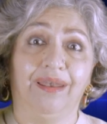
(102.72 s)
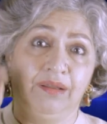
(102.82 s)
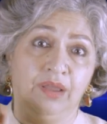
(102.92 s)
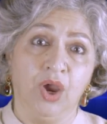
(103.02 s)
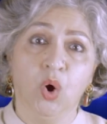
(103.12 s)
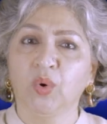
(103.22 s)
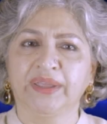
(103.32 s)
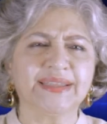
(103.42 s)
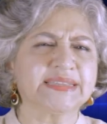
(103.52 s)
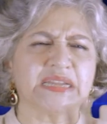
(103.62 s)
hell who
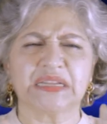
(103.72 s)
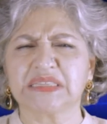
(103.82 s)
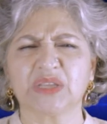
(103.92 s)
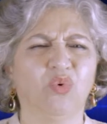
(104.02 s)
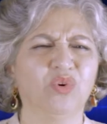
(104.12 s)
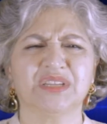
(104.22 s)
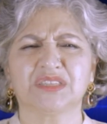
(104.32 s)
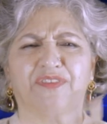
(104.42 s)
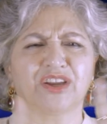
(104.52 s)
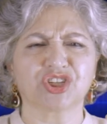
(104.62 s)
kickstarts the whole
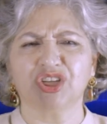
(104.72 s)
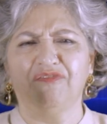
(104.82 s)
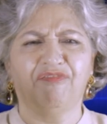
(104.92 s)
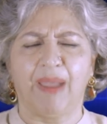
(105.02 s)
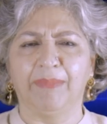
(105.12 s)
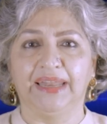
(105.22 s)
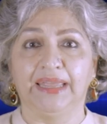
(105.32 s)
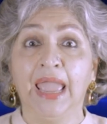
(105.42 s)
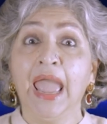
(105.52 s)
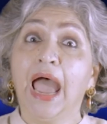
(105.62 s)
dysfunctional
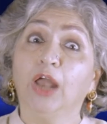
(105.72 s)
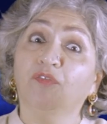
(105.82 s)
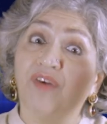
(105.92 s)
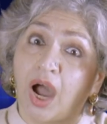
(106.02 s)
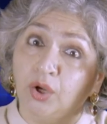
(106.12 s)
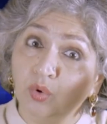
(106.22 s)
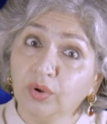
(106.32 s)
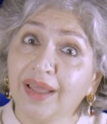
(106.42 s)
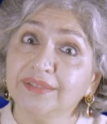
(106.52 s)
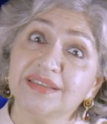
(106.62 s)
family, and of
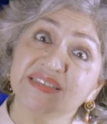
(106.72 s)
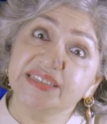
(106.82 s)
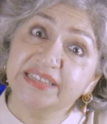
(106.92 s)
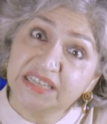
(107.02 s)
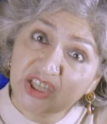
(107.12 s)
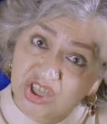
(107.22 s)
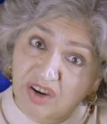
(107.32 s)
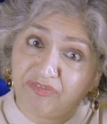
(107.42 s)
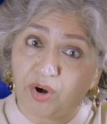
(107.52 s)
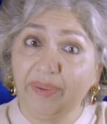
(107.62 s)
Anuradha's
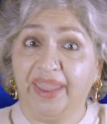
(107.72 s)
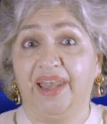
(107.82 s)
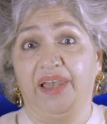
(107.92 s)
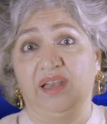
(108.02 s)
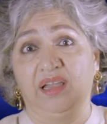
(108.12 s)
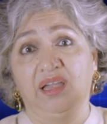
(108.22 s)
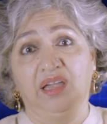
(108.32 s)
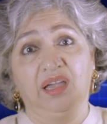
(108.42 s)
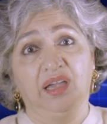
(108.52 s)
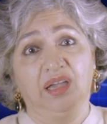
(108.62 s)
teacher from hell.
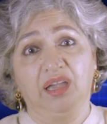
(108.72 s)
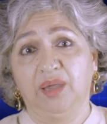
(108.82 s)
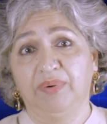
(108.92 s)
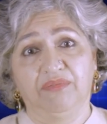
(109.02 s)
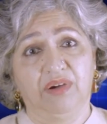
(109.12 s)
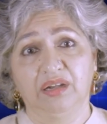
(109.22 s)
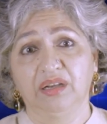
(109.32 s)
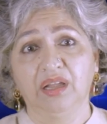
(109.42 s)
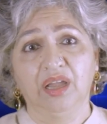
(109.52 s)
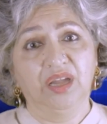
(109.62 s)
Hey Bhagwan,
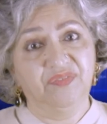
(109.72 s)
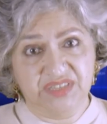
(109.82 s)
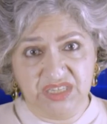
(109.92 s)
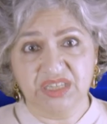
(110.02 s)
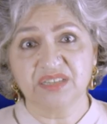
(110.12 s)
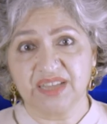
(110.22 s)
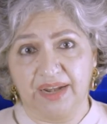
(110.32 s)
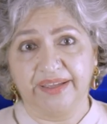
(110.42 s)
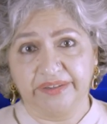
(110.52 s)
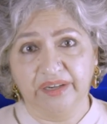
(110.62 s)
if teachers are
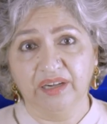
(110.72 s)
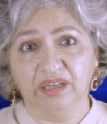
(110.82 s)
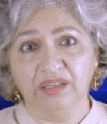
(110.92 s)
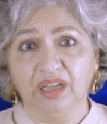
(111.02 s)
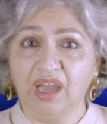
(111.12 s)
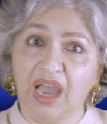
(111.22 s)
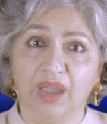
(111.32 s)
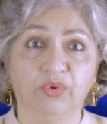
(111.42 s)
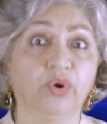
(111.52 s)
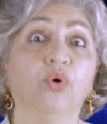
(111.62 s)
like her,
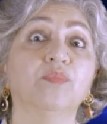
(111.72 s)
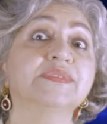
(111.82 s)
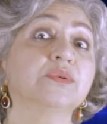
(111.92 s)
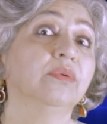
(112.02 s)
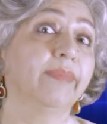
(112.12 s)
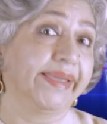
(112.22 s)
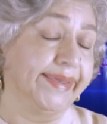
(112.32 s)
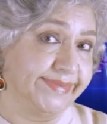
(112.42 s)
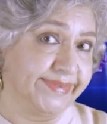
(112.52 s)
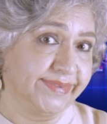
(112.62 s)
I would homeschool my
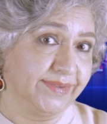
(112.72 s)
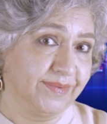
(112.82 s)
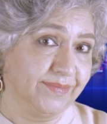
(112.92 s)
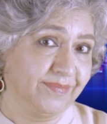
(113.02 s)
kids.